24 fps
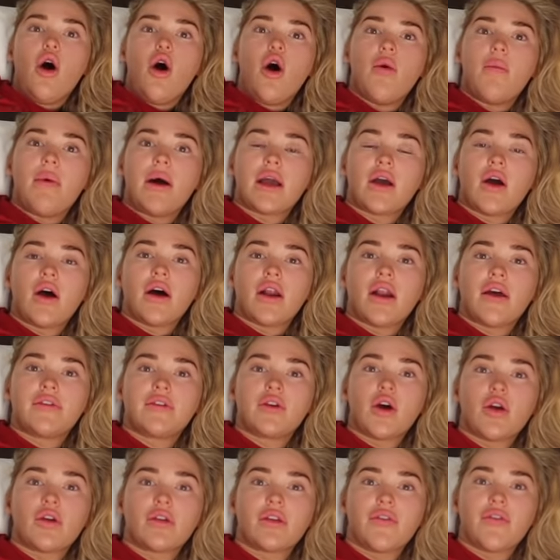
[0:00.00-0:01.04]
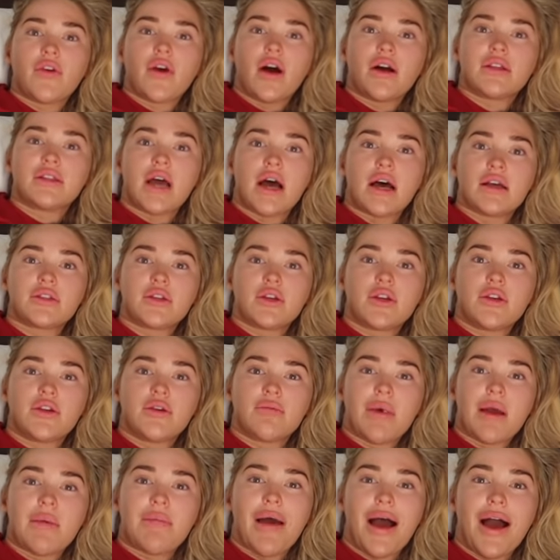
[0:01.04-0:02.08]
Oh my she doesn't God, lose her mind. I you do
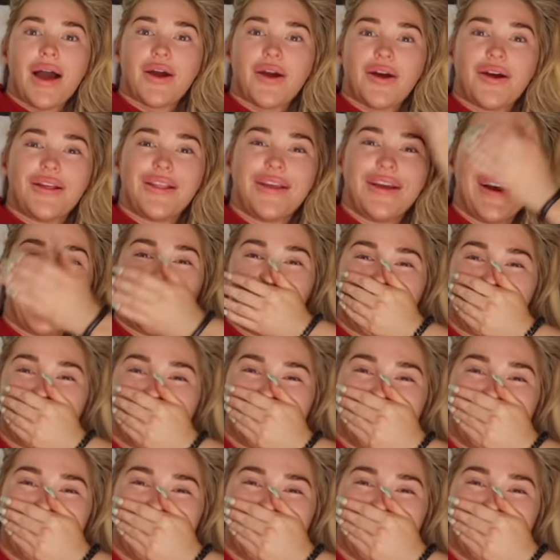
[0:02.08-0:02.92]
my back earlier.